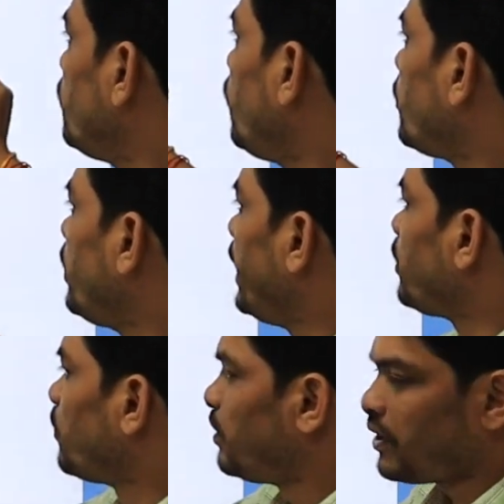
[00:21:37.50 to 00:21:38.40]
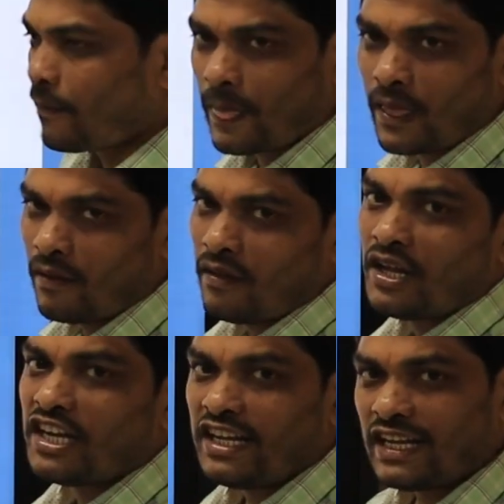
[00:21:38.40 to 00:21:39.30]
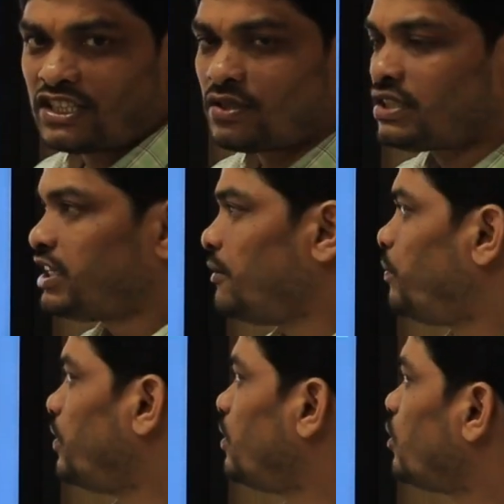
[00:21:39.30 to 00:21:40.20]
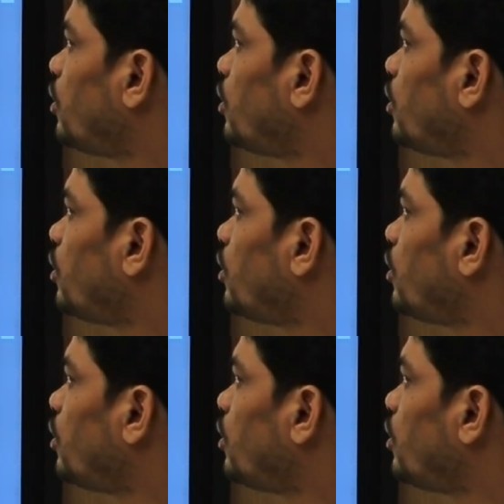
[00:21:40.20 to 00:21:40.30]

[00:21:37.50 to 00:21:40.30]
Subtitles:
one line only. Next step,